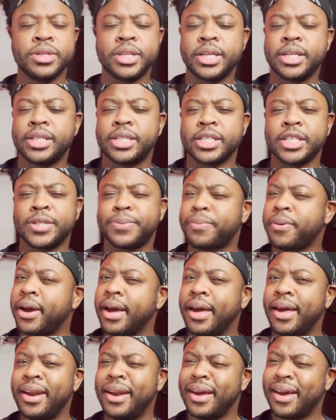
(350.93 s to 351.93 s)
it to
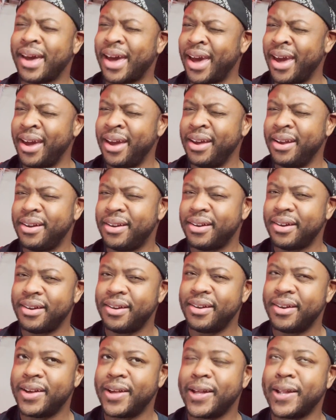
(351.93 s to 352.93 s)
spread hate,
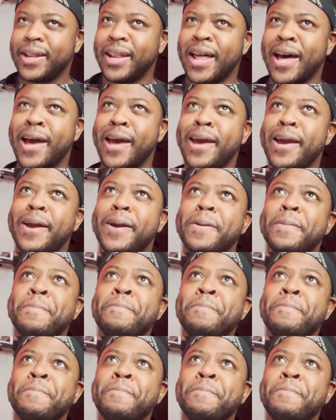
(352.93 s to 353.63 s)
like,